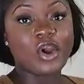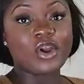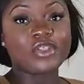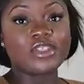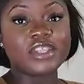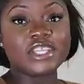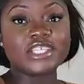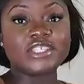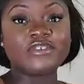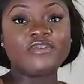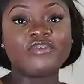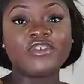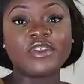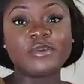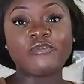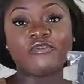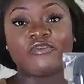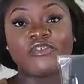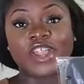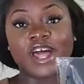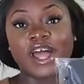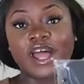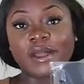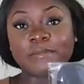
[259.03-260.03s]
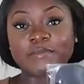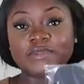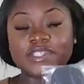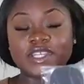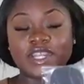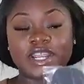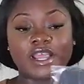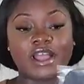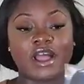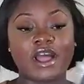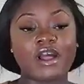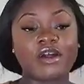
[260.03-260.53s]
are these flip-flops
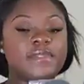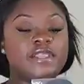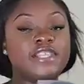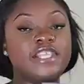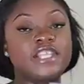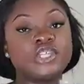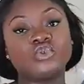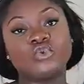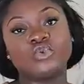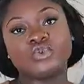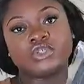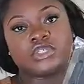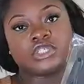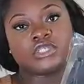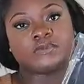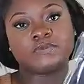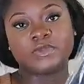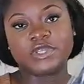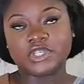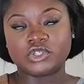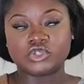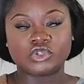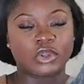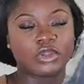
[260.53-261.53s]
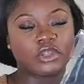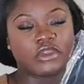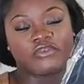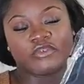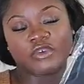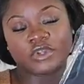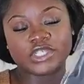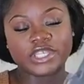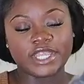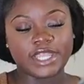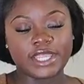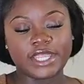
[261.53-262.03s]
that I got. And these would just be solely
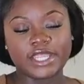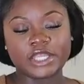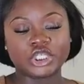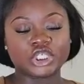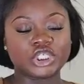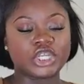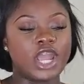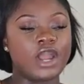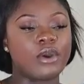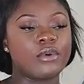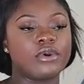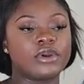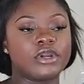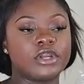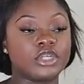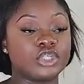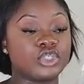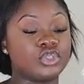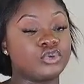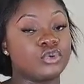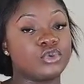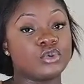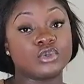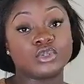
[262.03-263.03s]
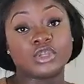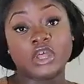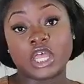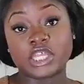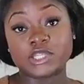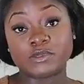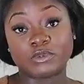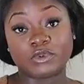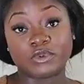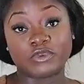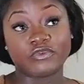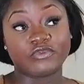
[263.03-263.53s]
for taking a shower because you know those
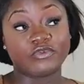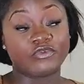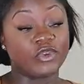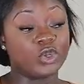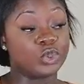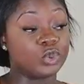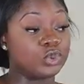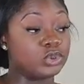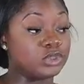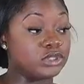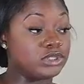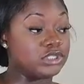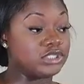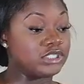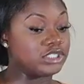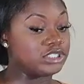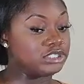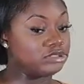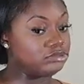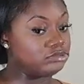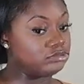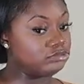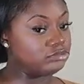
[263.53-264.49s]
hospital floors are.